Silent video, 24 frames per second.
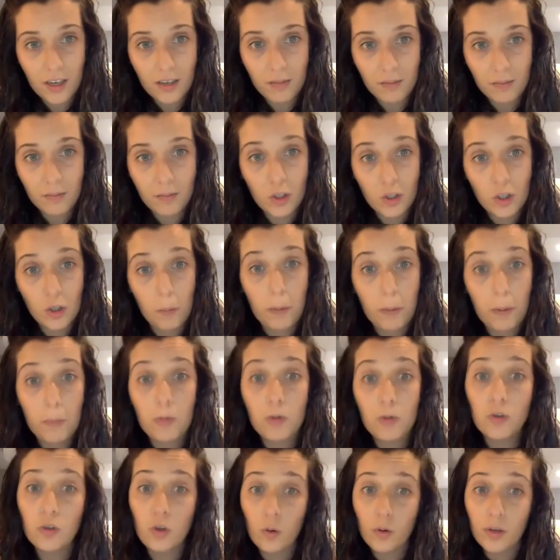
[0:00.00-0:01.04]
So
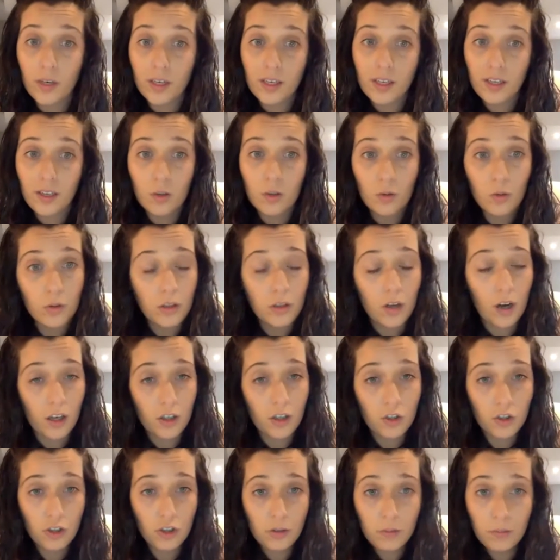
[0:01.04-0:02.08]
people donated old
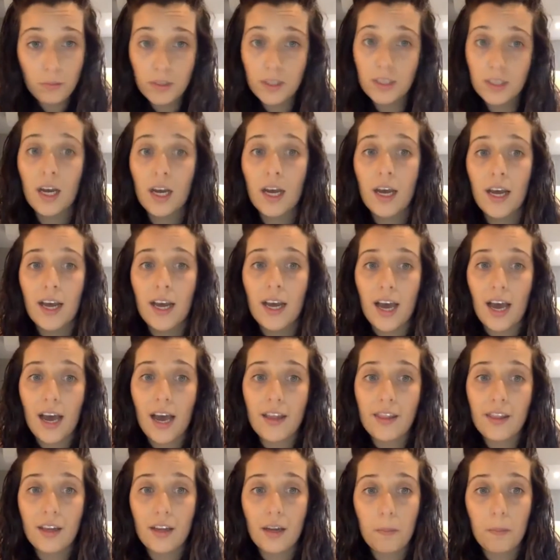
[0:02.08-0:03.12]
costumes,
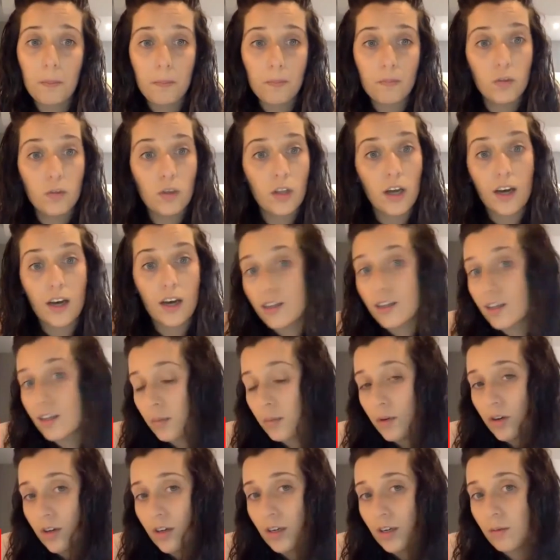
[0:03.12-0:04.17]
and then the
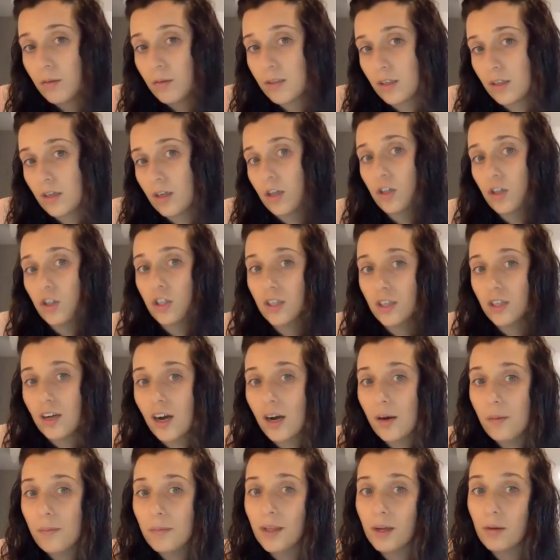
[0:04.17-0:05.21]
community was encouraged to
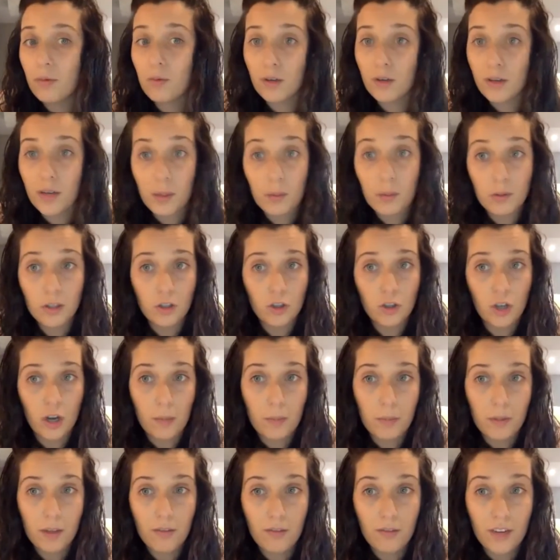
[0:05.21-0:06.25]
come. They were able to
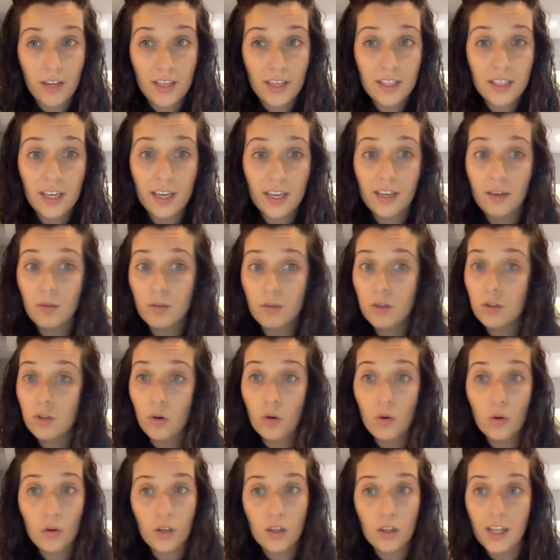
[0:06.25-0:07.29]
shop the event, and it was
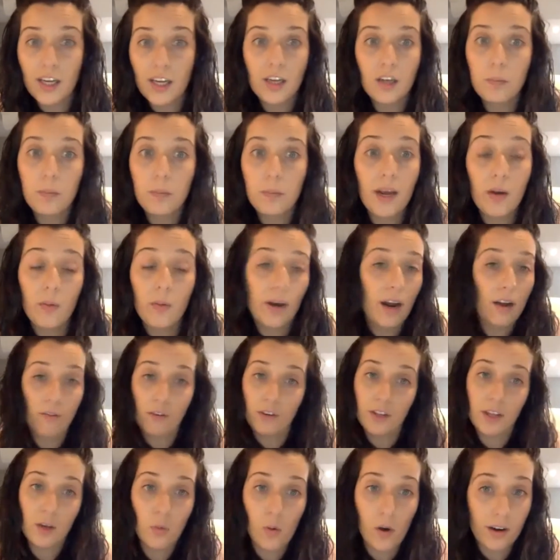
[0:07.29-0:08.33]
told they could pay whatever
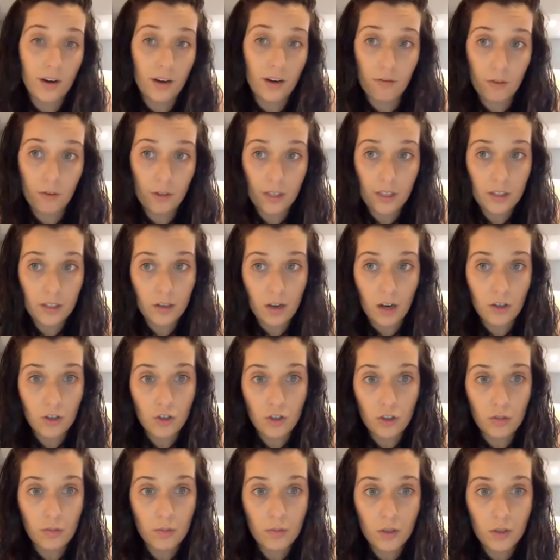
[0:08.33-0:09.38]
they wanted for these
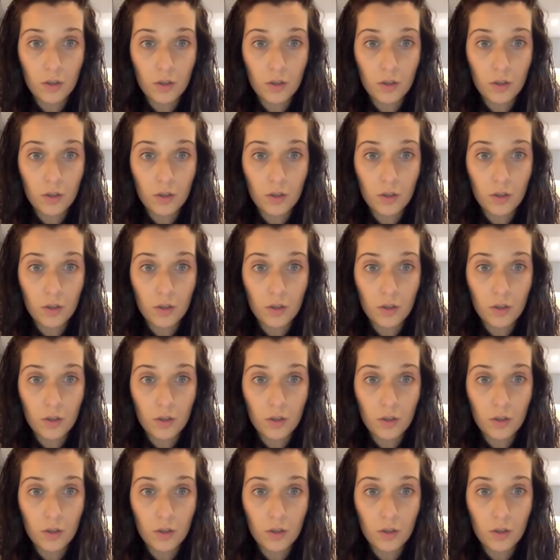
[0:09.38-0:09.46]
costumes.